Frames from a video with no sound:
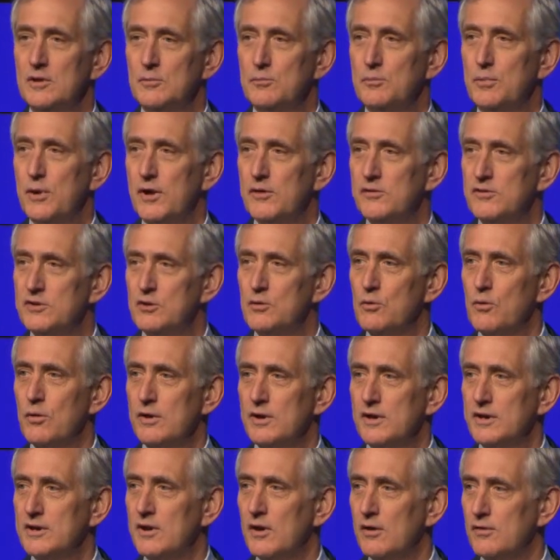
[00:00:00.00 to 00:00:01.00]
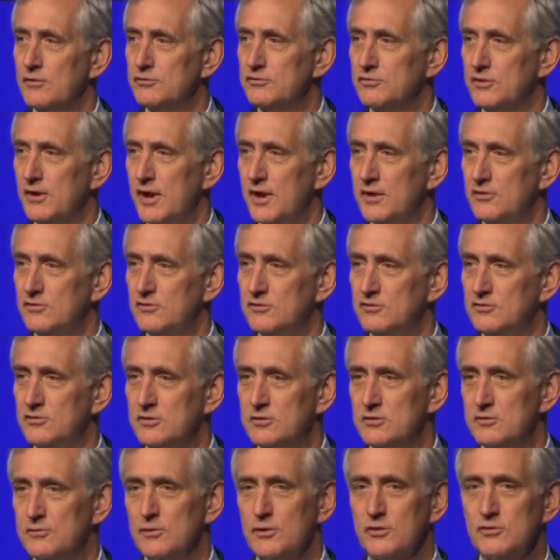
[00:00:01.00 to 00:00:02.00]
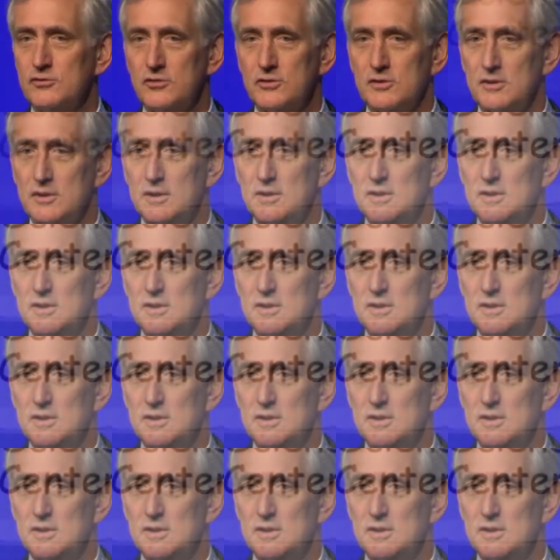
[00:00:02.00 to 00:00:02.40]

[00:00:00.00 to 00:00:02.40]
But the Oregon Health Sciences University